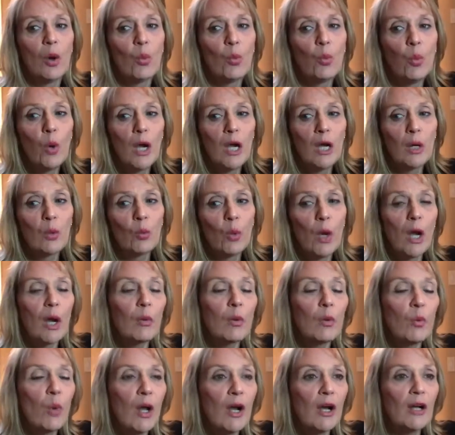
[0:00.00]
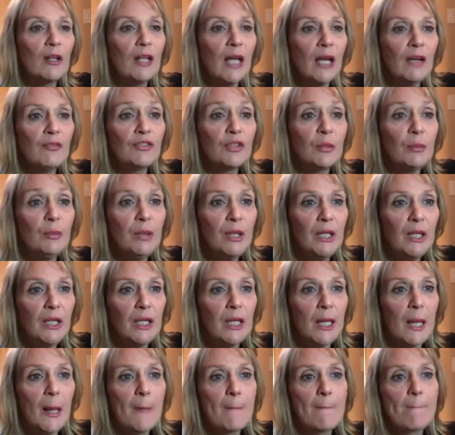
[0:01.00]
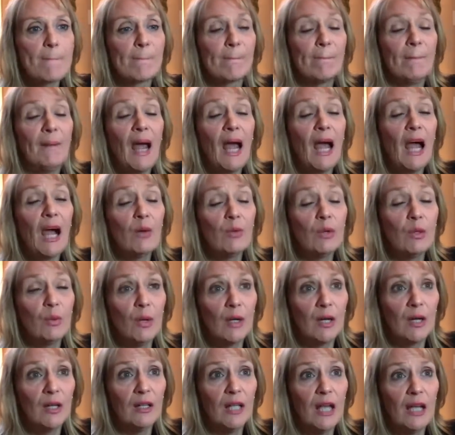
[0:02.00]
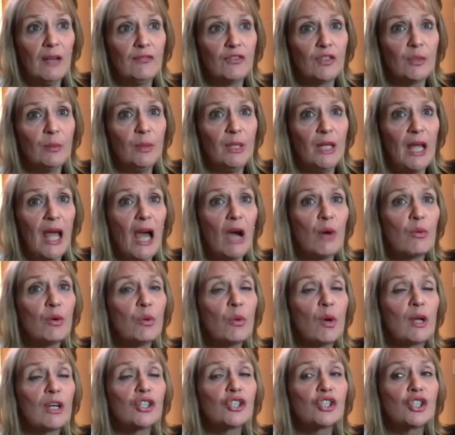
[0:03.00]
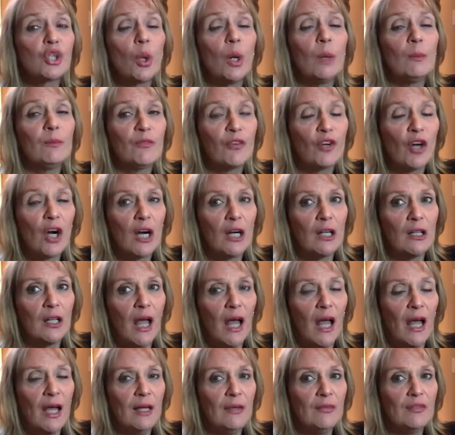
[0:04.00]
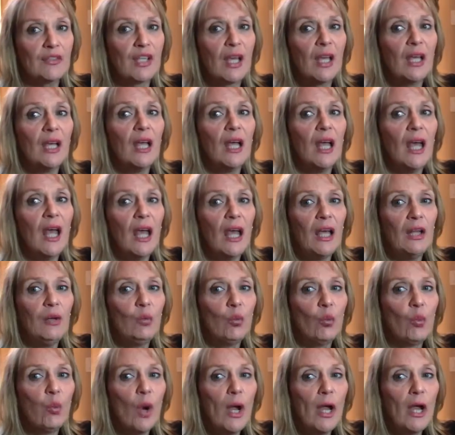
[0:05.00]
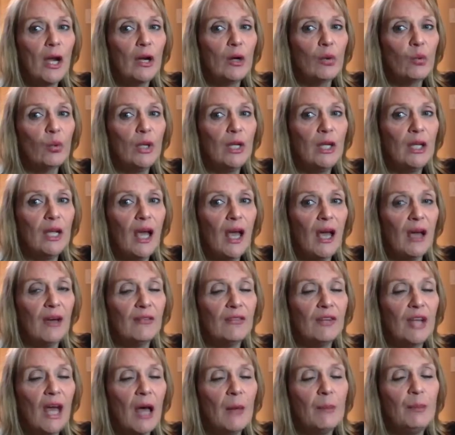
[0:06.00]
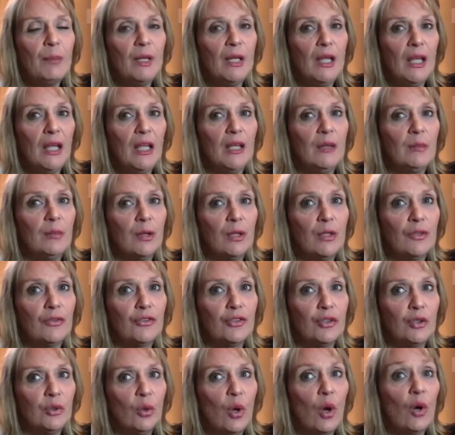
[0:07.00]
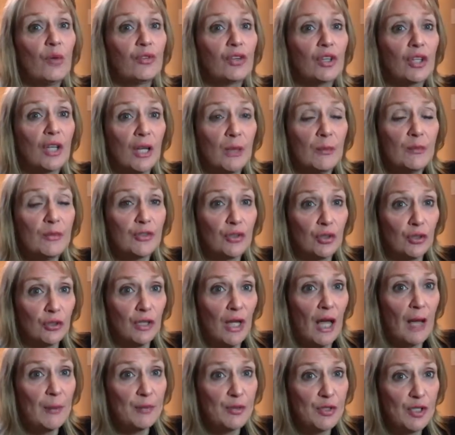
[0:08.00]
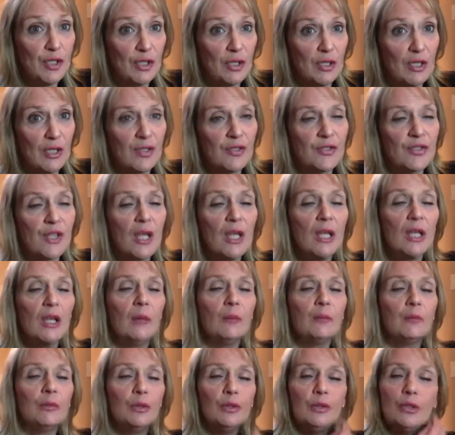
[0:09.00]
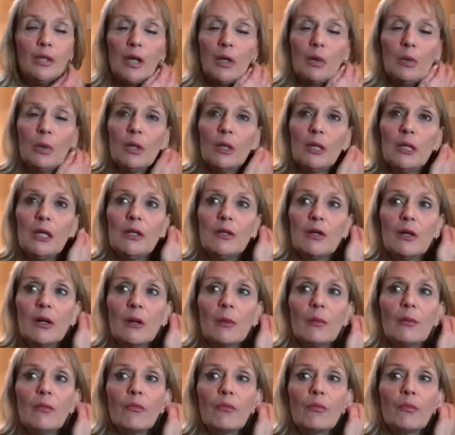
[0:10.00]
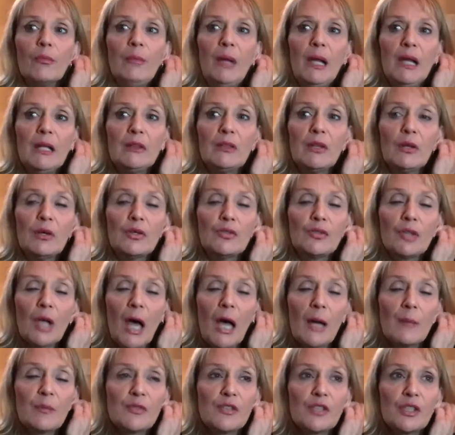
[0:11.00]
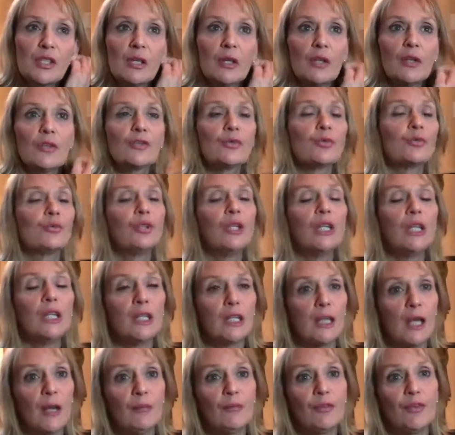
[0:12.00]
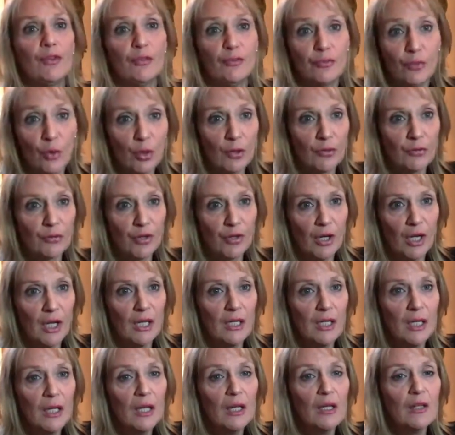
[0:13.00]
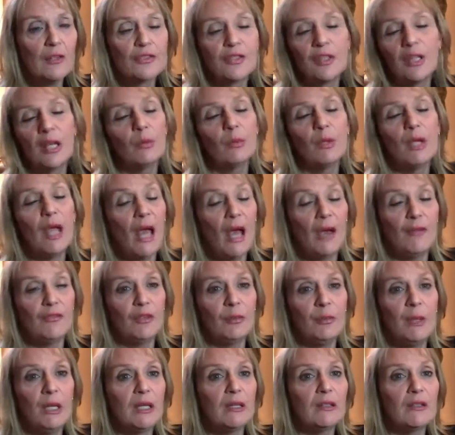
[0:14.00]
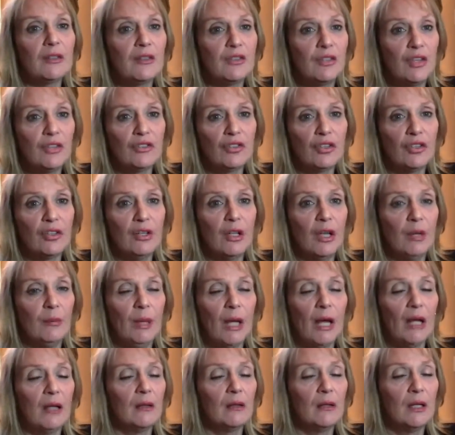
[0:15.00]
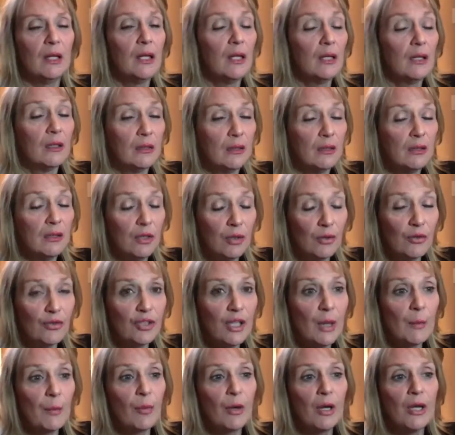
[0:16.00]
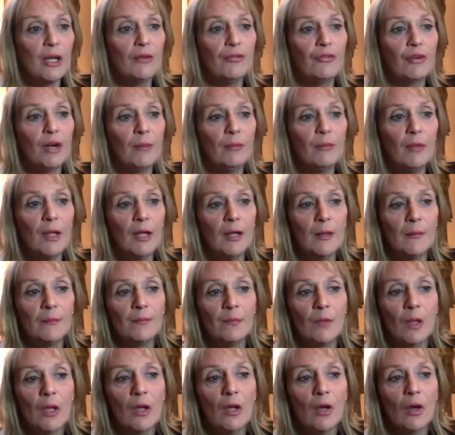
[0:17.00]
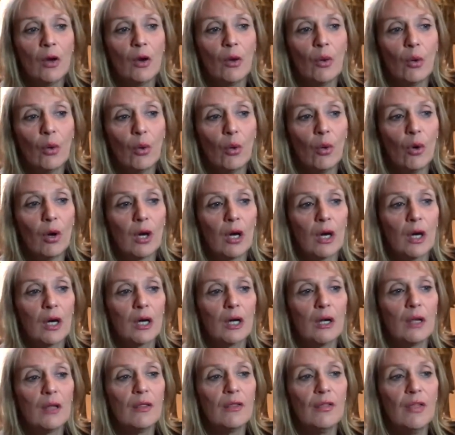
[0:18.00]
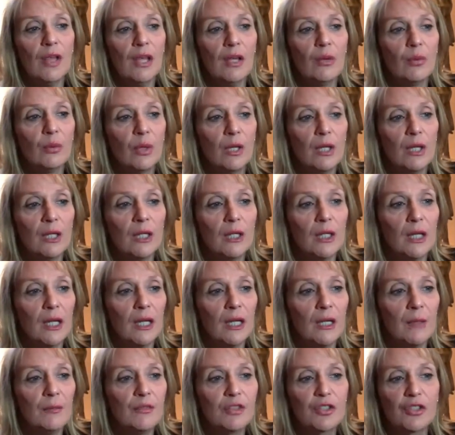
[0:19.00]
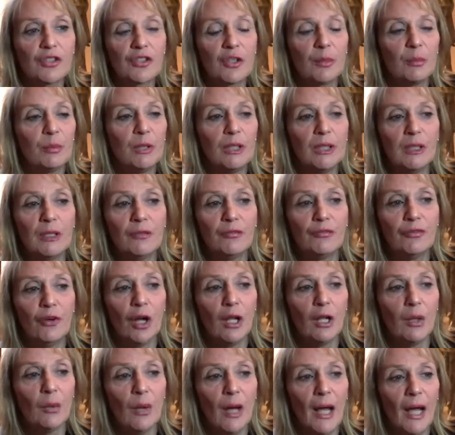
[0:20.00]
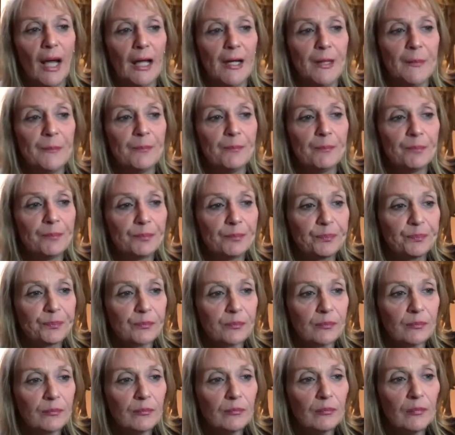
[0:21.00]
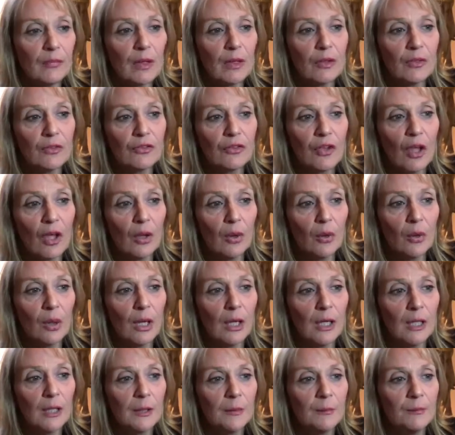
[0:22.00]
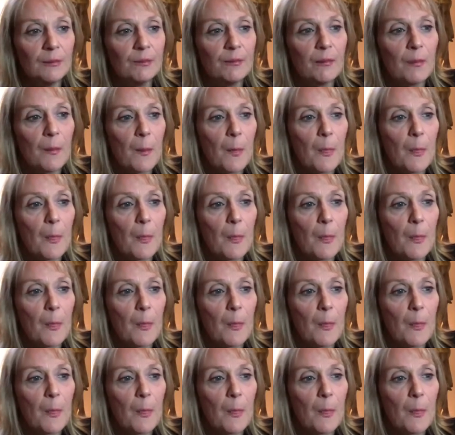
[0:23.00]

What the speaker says: where we want our life to be, how we want our life to be, how we want to show up for our lives, and where we have not been able to overcome certain obstacles. Pluto will either make those obstacles really come to the forefront so that we have to make a decision about, you know, separating from them, or they will just completely fall away. So,